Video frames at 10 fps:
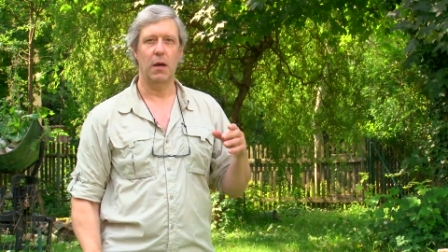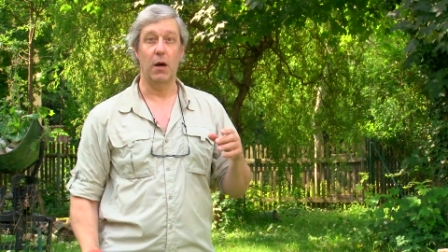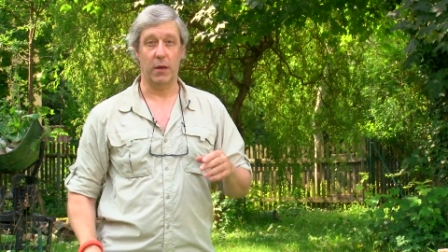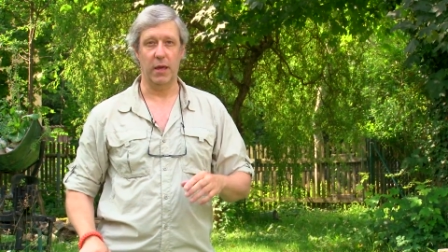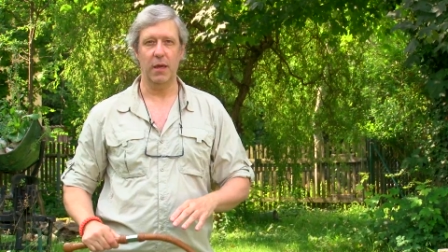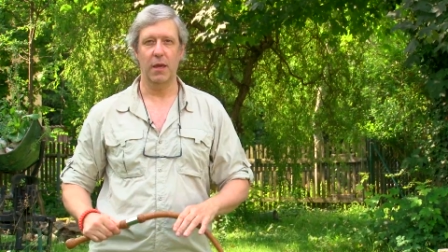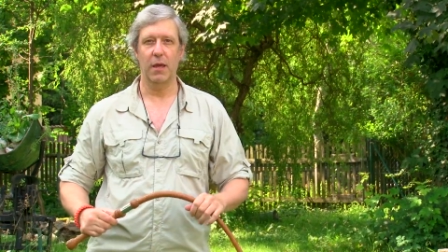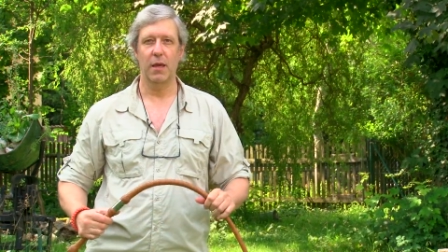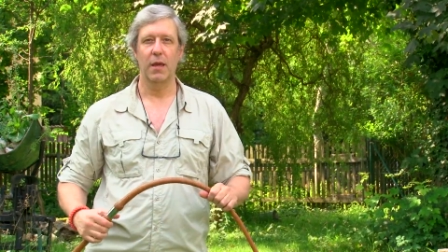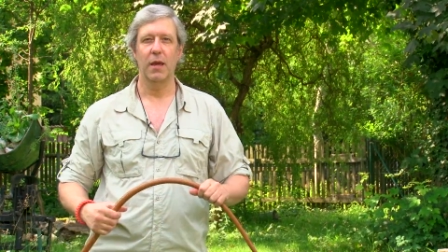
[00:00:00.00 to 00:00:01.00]
Okay?
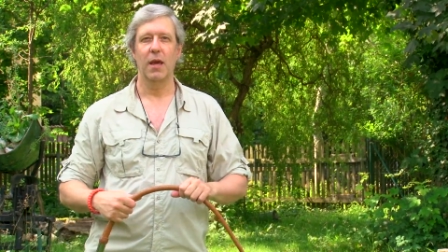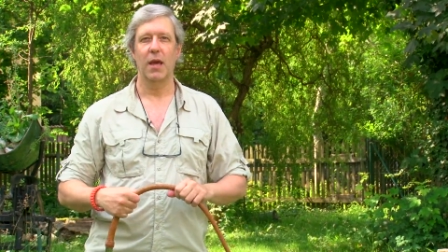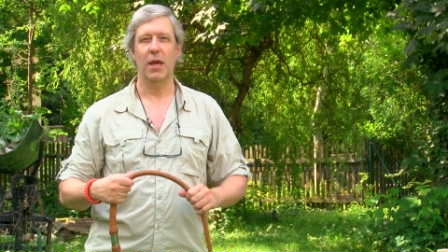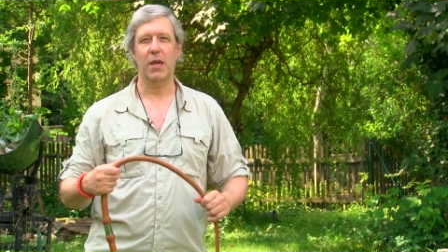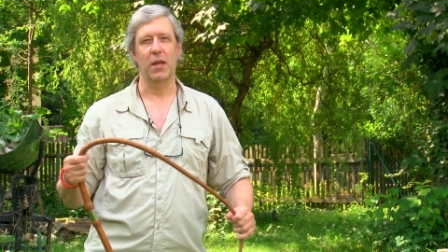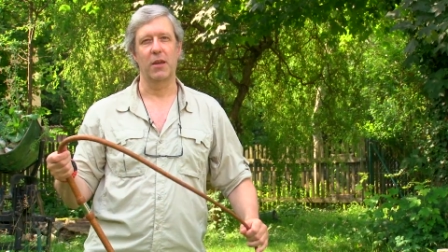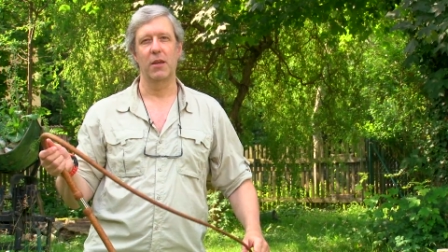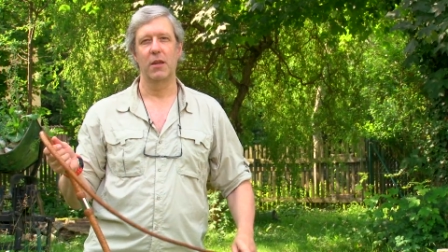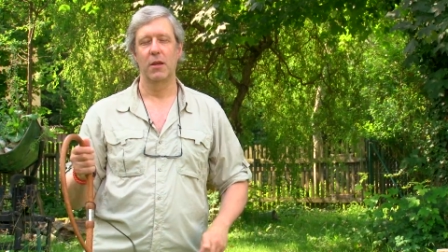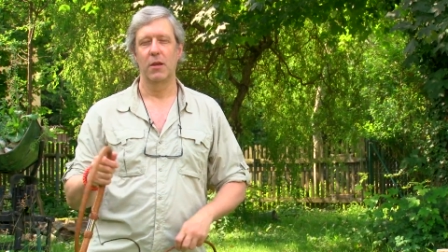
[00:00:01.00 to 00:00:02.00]
Again,
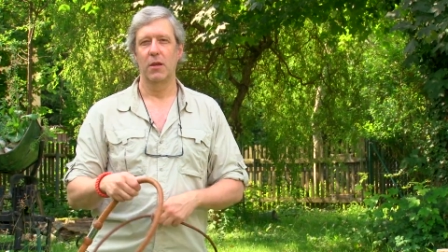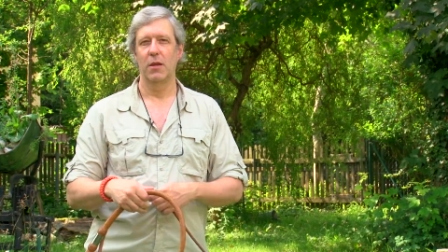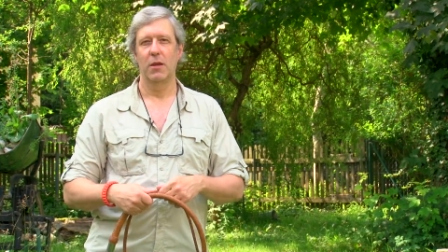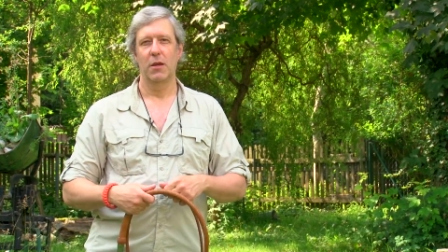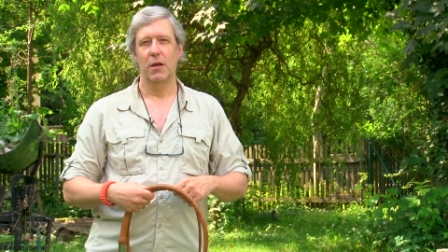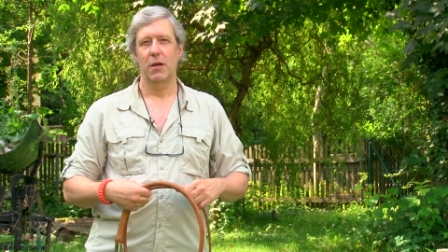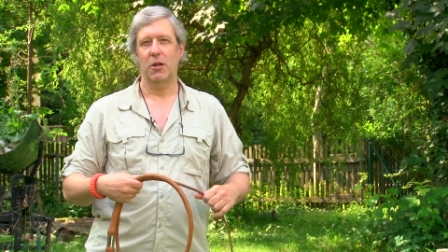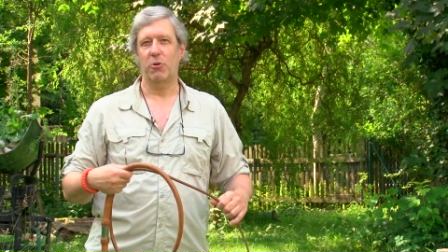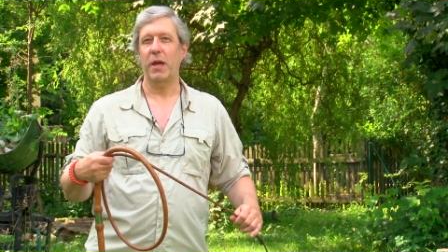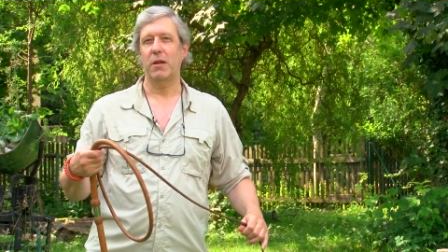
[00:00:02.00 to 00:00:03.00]

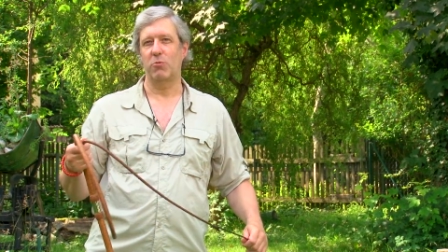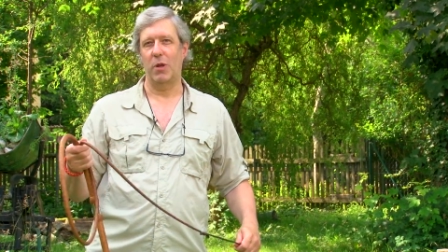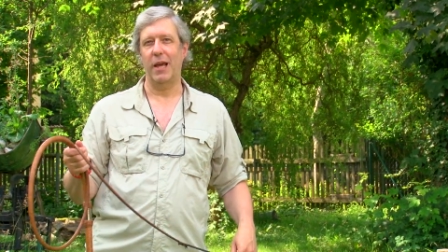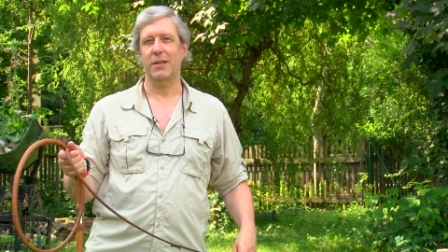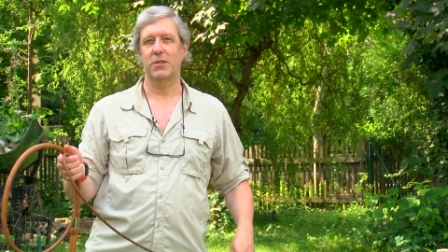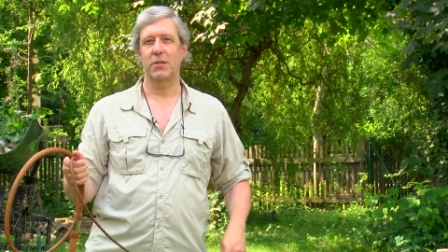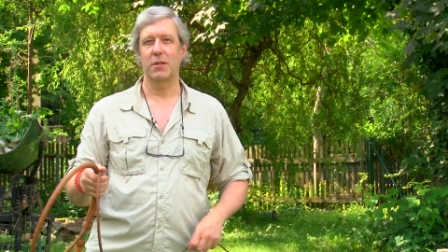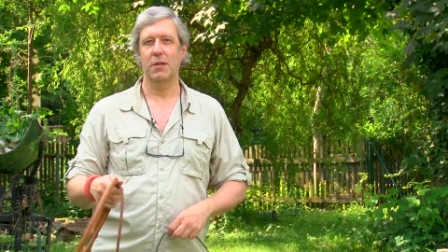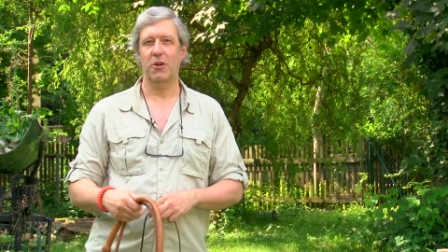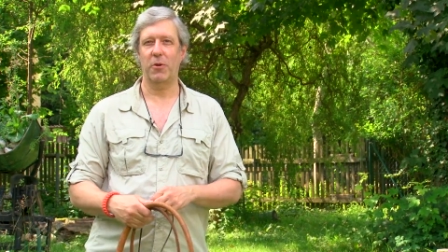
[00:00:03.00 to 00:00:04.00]
crack it relaxed,
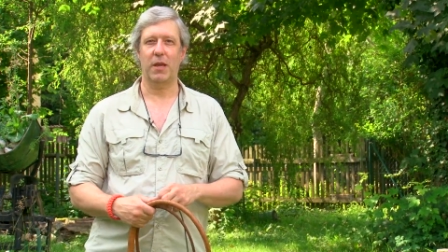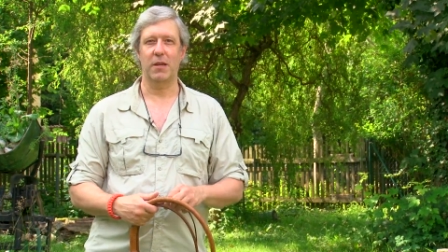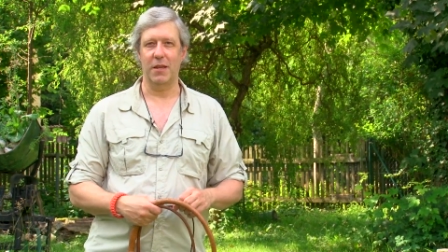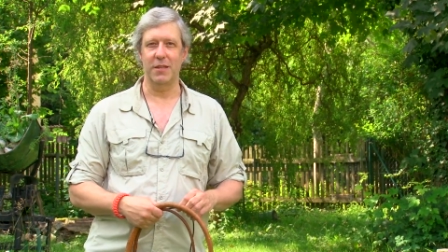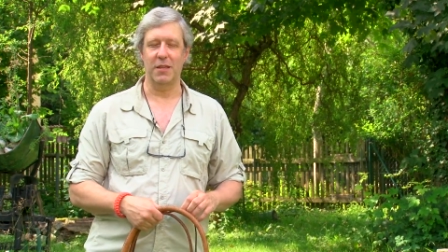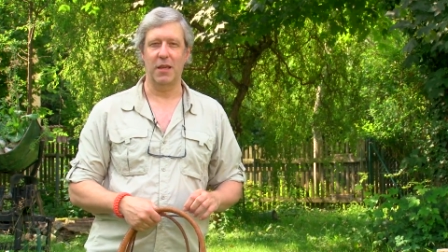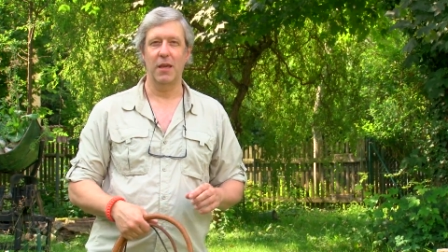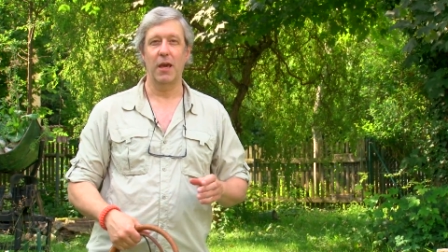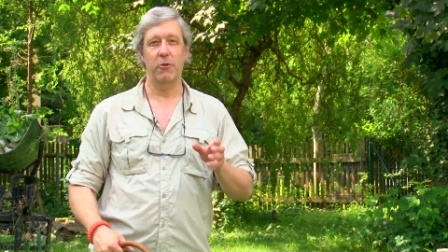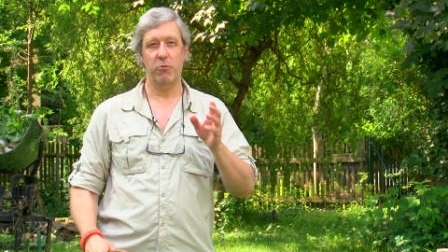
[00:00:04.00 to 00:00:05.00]
crack it easy.
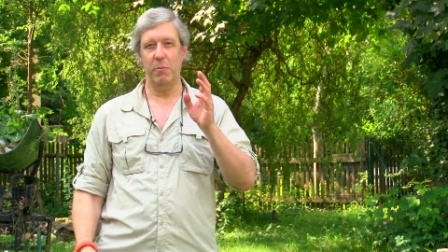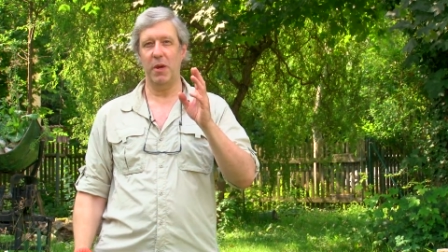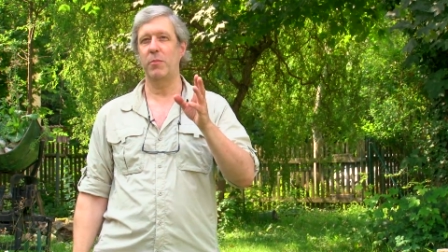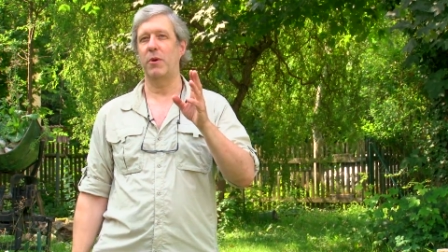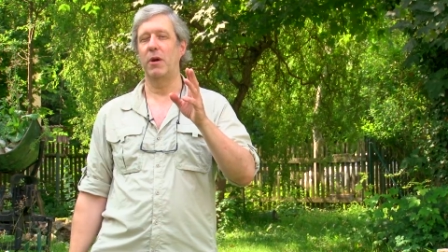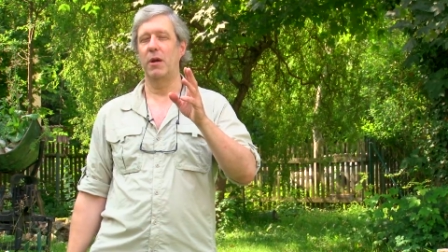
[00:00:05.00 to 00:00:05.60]
And remember,